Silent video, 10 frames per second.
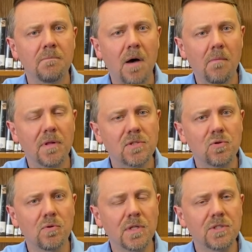public
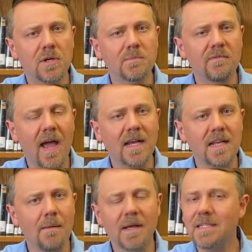school in terms of
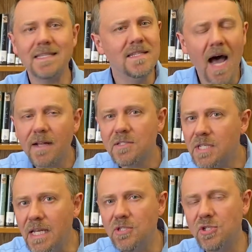academics is not
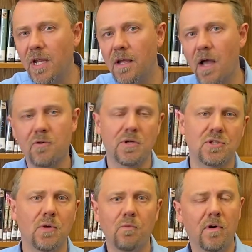teaching a
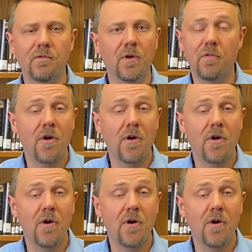Christian worldview.